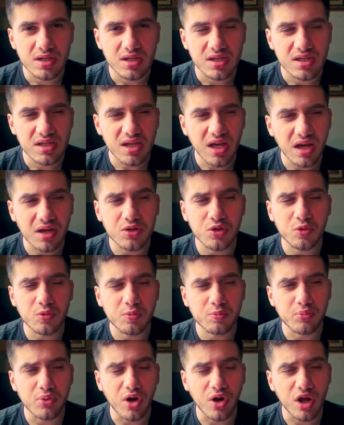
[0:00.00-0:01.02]
Yeah,
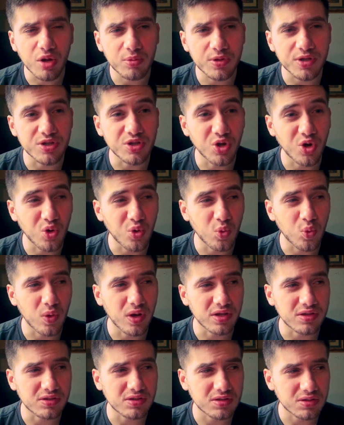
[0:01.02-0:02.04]
you probably
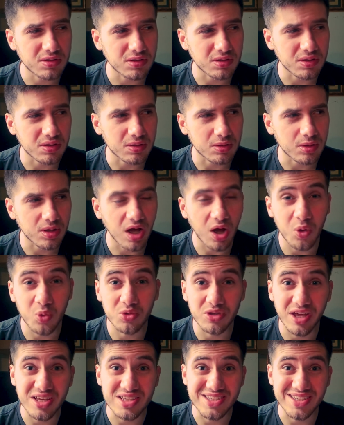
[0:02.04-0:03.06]
know how
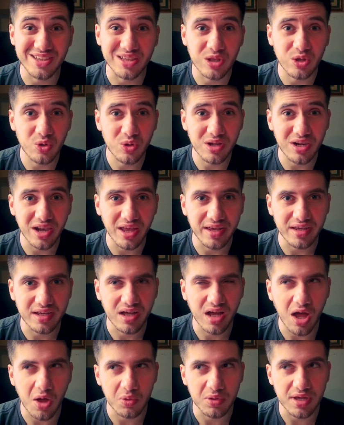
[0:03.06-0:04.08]
does it look like,
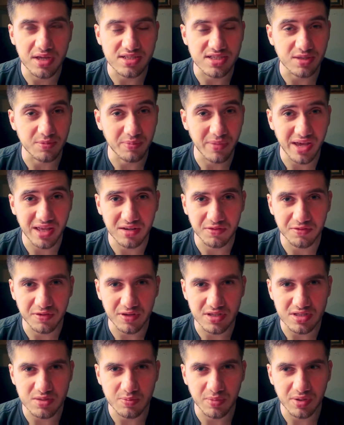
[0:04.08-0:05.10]
how does it
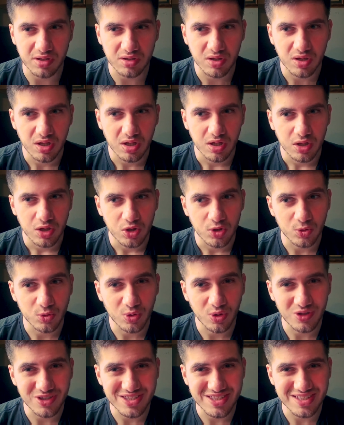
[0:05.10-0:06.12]
manifest, but you
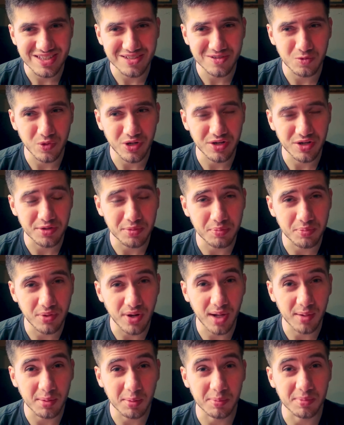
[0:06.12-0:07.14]
don't see where the
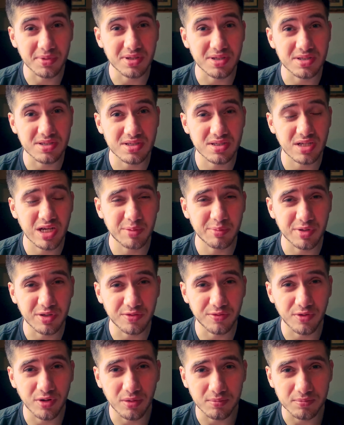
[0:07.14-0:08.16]
problem is coming
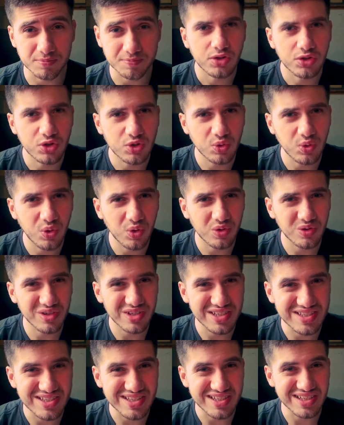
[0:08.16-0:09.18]
from. You
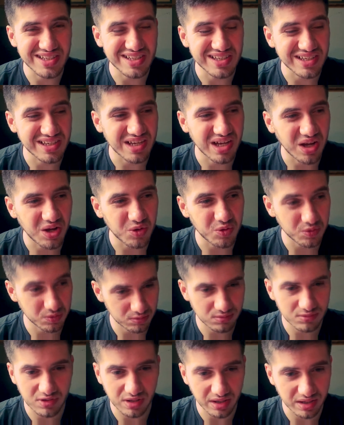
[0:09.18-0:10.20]
only see how,
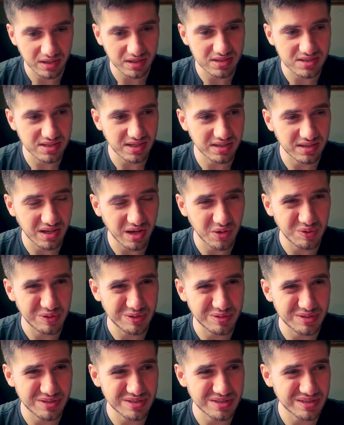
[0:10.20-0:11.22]
like I said, how
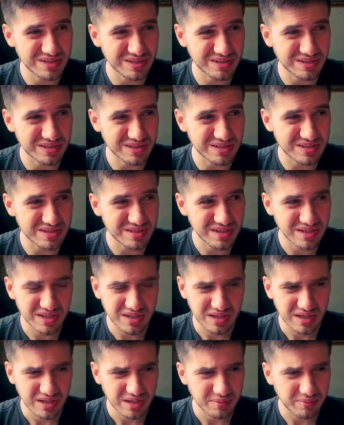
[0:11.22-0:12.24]
it is
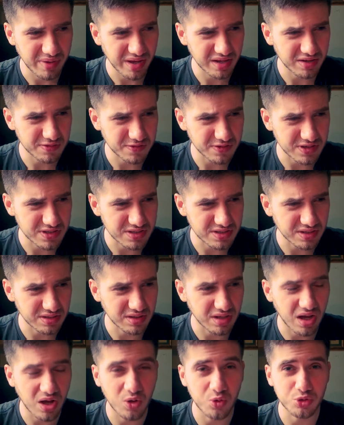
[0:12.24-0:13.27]
manifested,
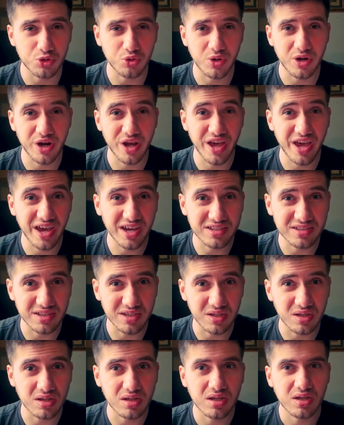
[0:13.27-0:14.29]
how you are
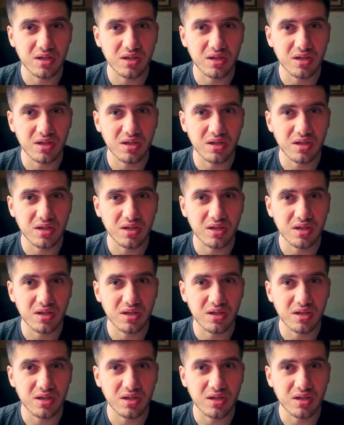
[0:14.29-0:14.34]
acting